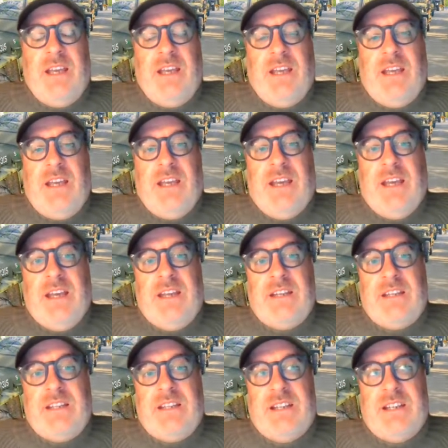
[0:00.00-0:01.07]

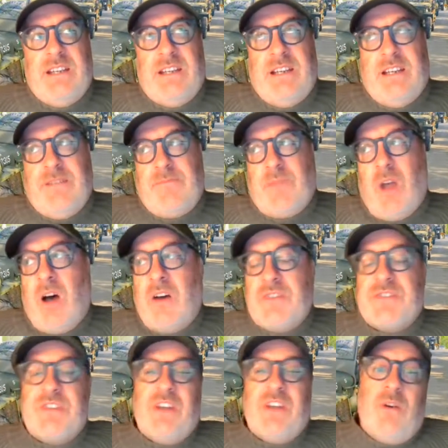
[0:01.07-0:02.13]
And
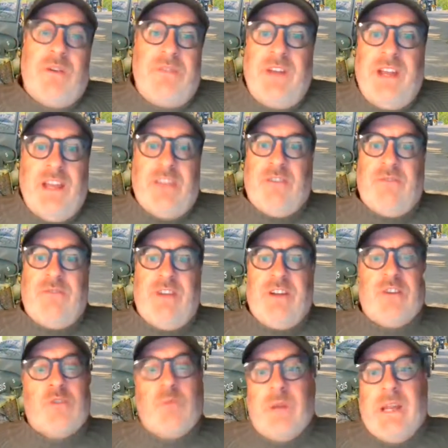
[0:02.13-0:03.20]
also, if any other
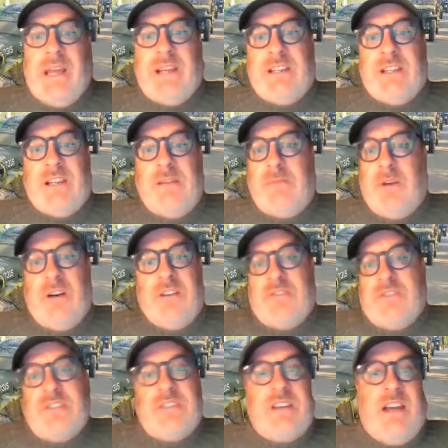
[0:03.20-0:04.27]
vendor would like to come on,
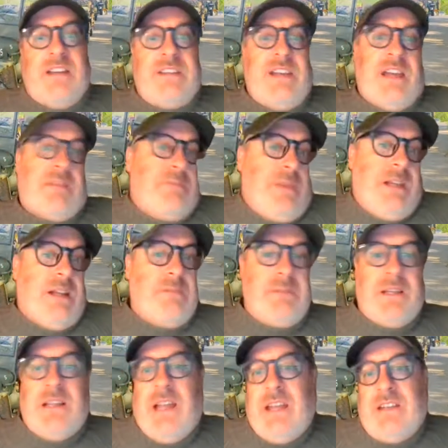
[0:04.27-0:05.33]
just contact me, and I'd be
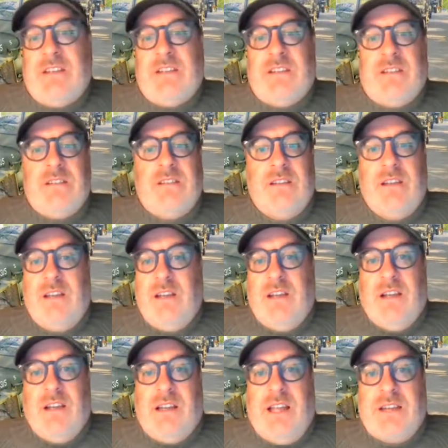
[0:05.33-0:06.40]
glad to
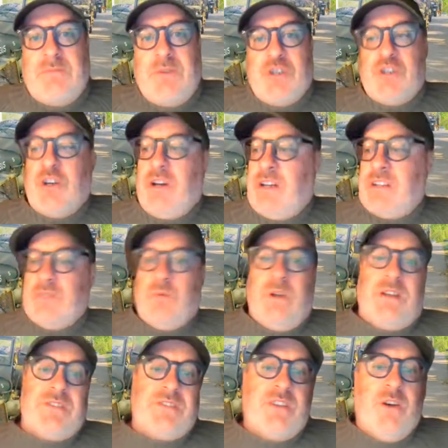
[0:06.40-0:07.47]
put you on as
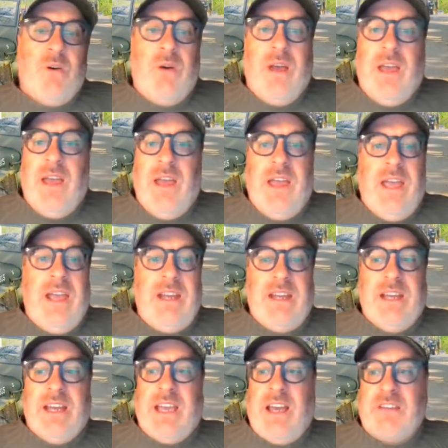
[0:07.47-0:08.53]
well. So, hey
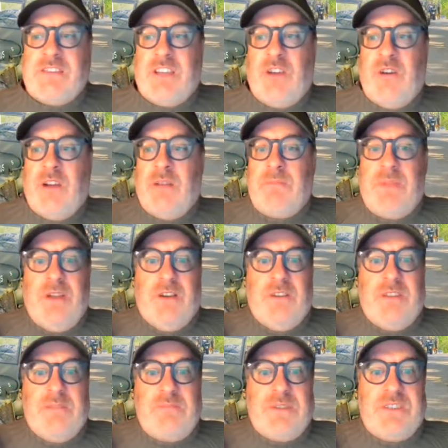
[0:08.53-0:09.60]
Nick, how's it going up there
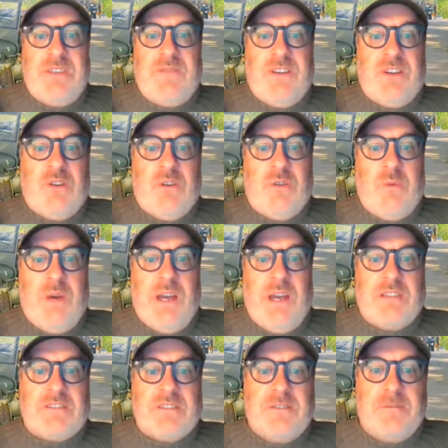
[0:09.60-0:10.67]
in the Pacific
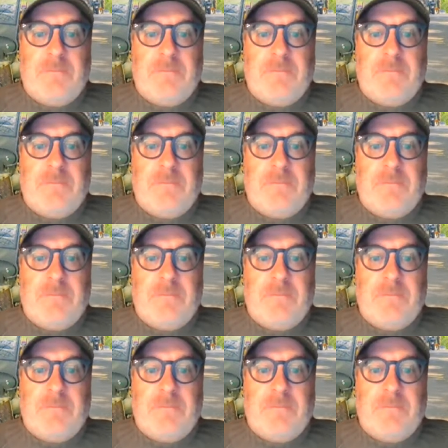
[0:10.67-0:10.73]
Northwest?